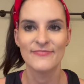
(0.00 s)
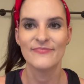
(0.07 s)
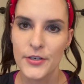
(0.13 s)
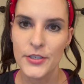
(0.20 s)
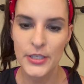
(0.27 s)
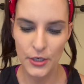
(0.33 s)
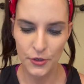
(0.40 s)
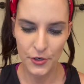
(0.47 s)

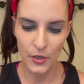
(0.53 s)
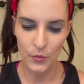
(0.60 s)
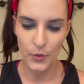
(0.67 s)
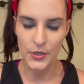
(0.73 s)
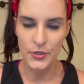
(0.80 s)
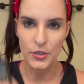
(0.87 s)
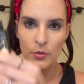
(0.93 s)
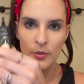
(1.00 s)
First thing you're going to
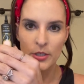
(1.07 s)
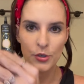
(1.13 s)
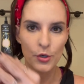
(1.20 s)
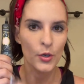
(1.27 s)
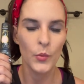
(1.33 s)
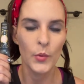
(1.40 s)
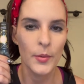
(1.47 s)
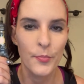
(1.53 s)
want to do is you're
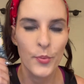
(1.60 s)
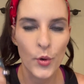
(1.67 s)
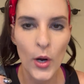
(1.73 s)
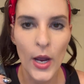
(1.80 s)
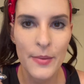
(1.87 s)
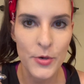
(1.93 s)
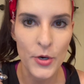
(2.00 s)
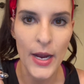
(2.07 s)
going to want to
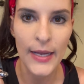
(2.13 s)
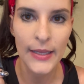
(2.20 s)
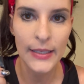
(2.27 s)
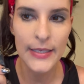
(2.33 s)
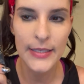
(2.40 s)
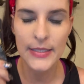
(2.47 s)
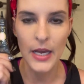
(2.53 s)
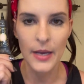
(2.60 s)
prime your
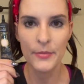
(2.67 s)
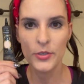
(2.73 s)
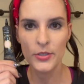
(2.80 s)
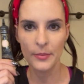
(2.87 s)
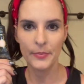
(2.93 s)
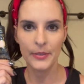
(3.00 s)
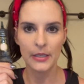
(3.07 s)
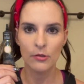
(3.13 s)
eyelids. I'm
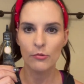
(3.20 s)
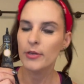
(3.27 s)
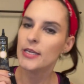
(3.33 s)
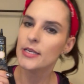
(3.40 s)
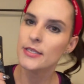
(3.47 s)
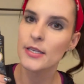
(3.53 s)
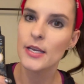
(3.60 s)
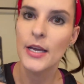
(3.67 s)
using P.
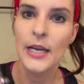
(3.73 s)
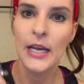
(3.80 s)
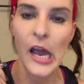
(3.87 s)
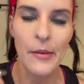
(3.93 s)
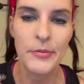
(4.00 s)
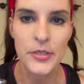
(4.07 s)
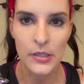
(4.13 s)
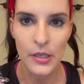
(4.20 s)
Louise. I
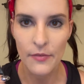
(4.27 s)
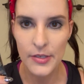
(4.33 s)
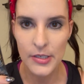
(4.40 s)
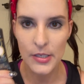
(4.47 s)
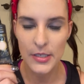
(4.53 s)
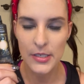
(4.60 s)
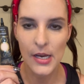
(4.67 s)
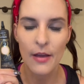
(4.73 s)
absolutely love this
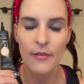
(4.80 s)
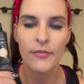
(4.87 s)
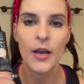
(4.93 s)
stuff.